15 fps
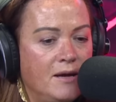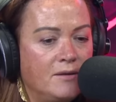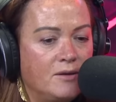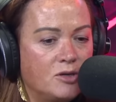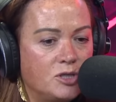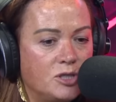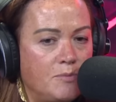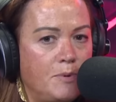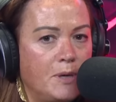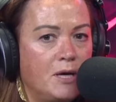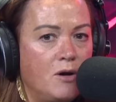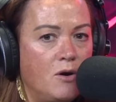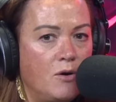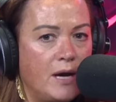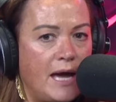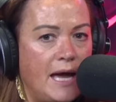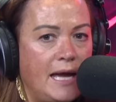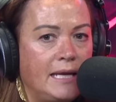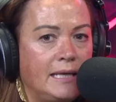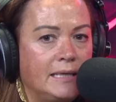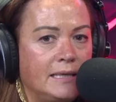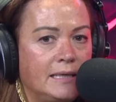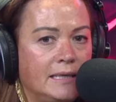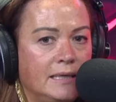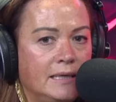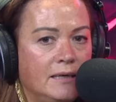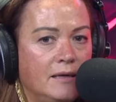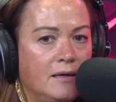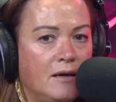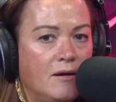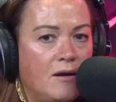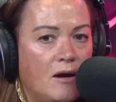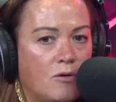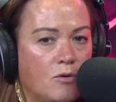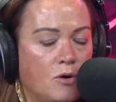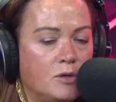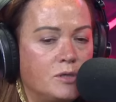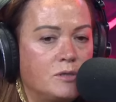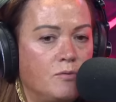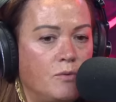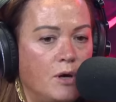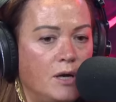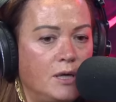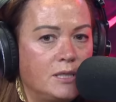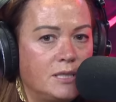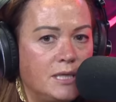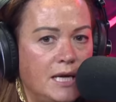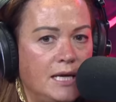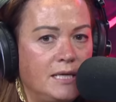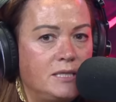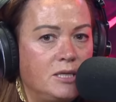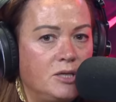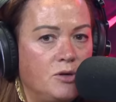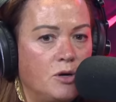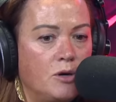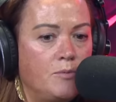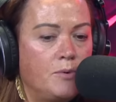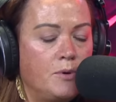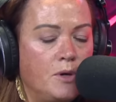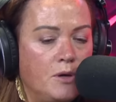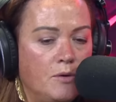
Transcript: They're shipping cocaine across the world into Europe,